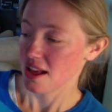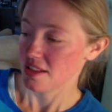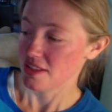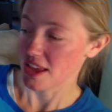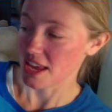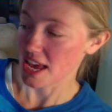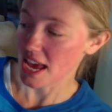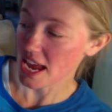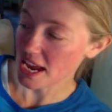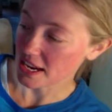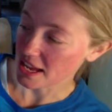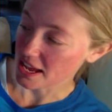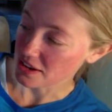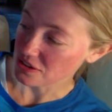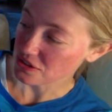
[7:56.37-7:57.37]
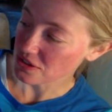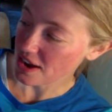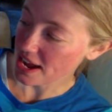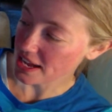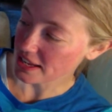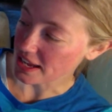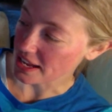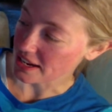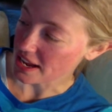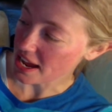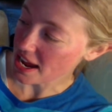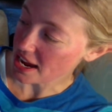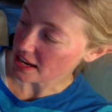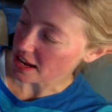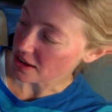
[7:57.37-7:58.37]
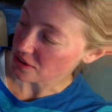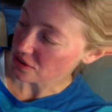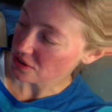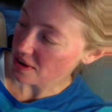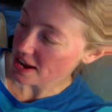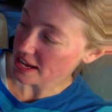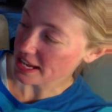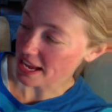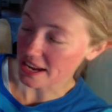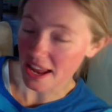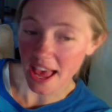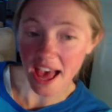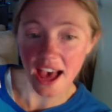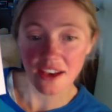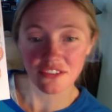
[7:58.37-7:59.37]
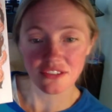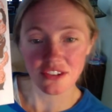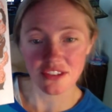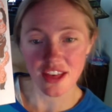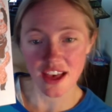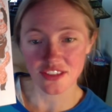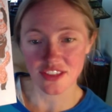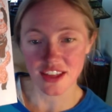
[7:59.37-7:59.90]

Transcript: They ate and drank and ate and drank, and after that